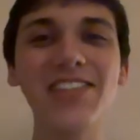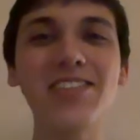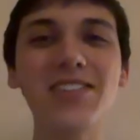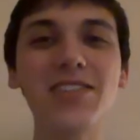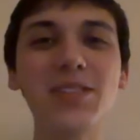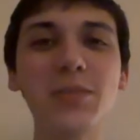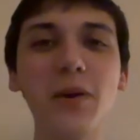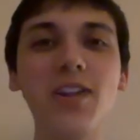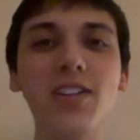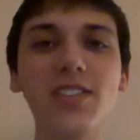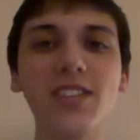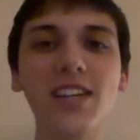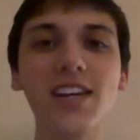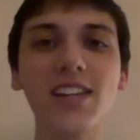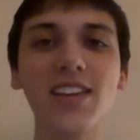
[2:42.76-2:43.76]
is the
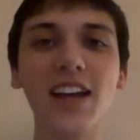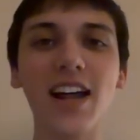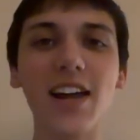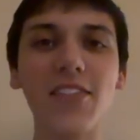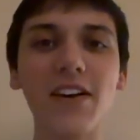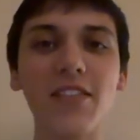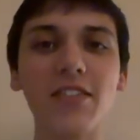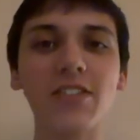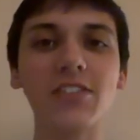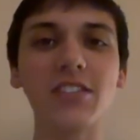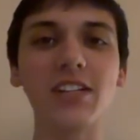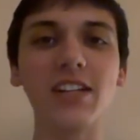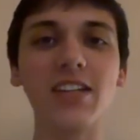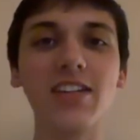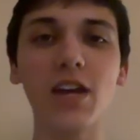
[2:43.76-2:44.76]
smallest sink that I have ever
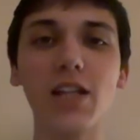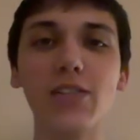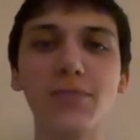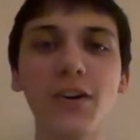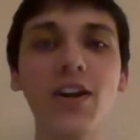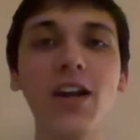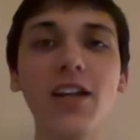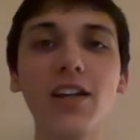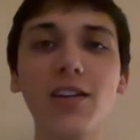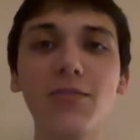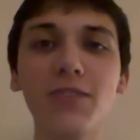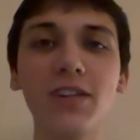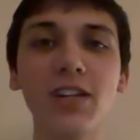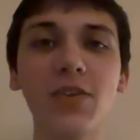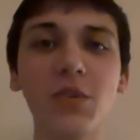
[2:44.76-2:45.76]
seen. It's very
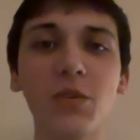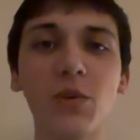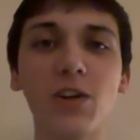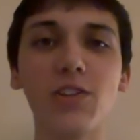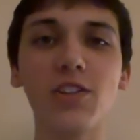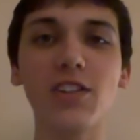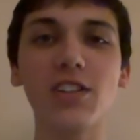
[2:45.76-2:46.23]
inconvenient when washing